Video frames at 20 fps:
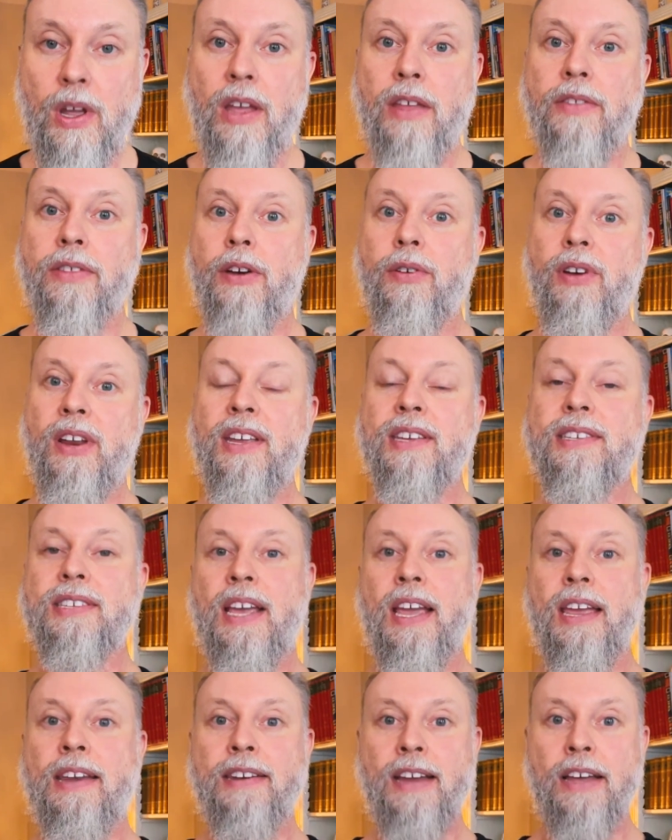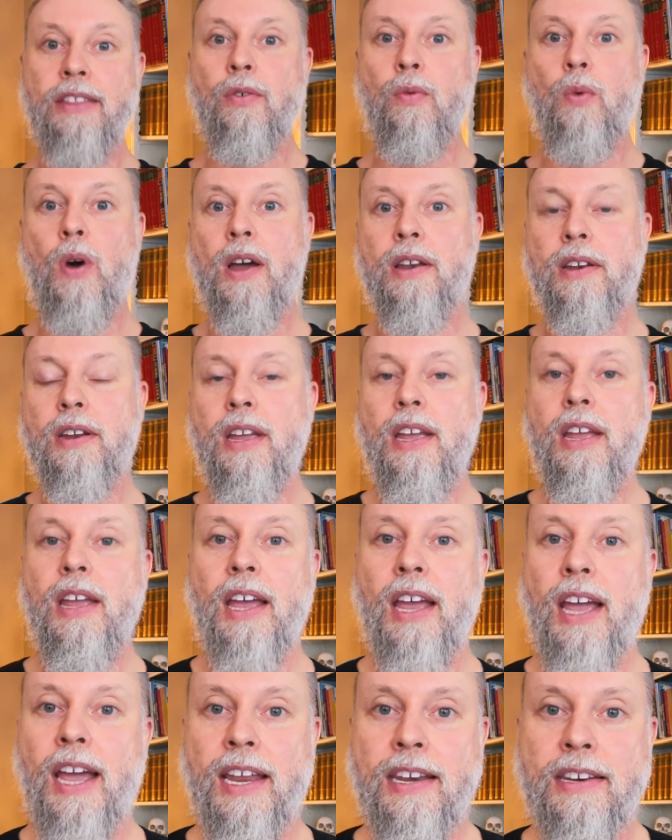There is another one,
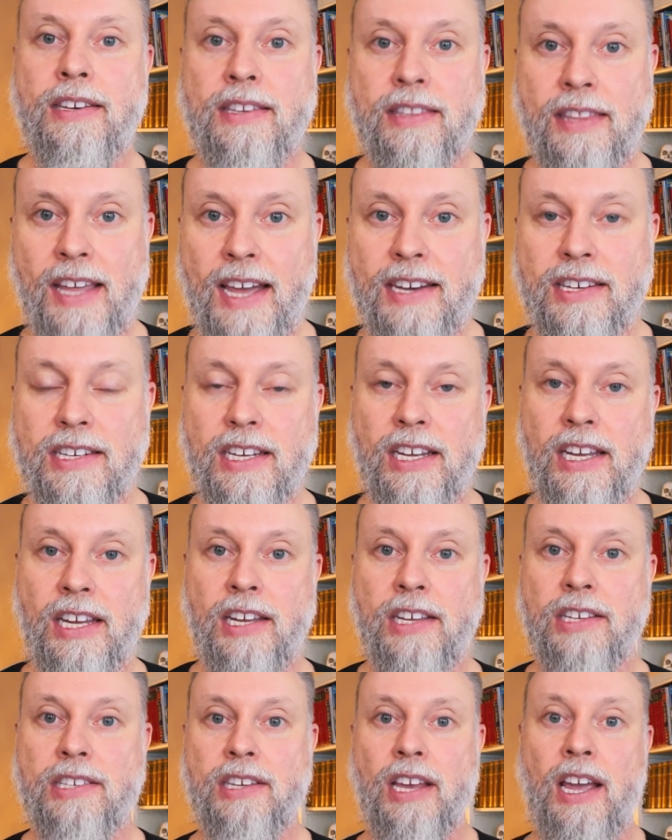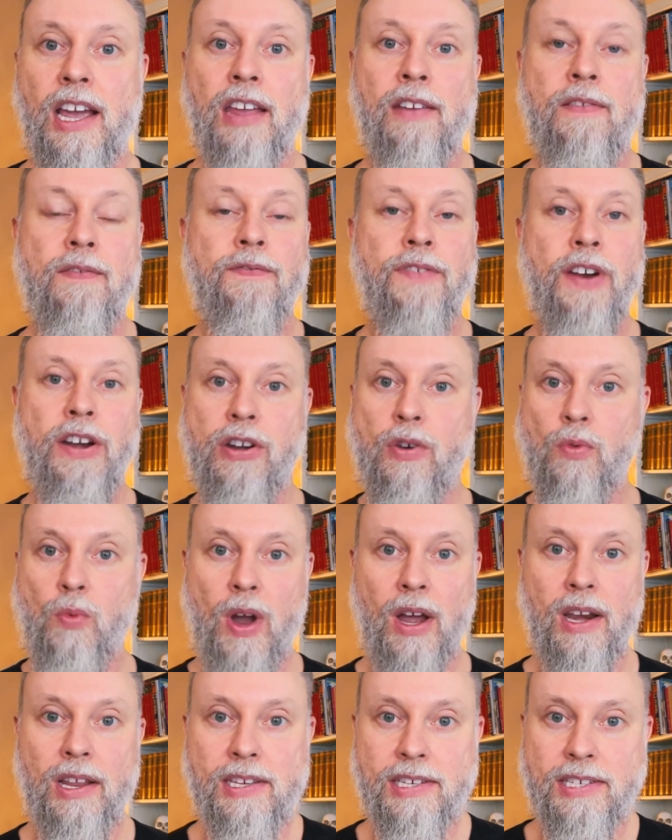and that is a very
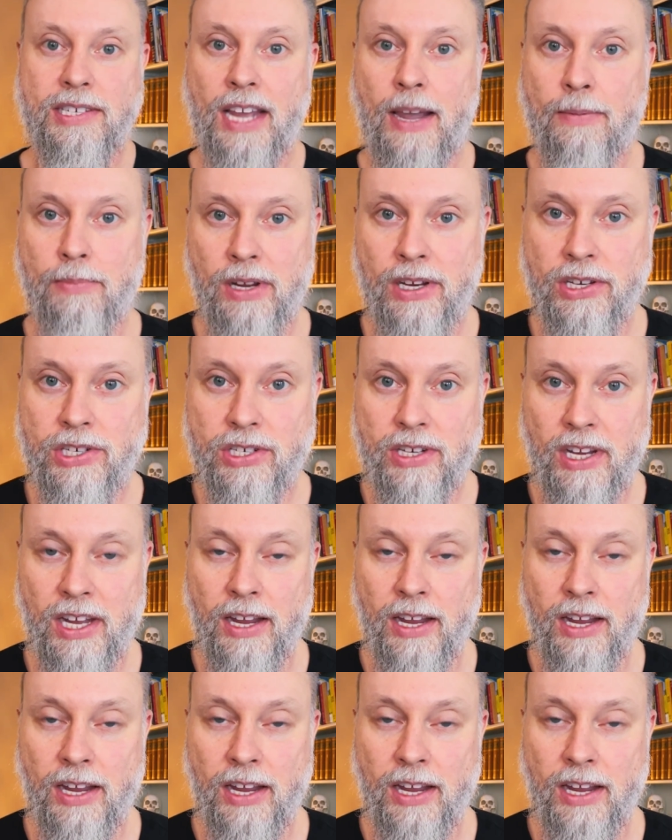well established,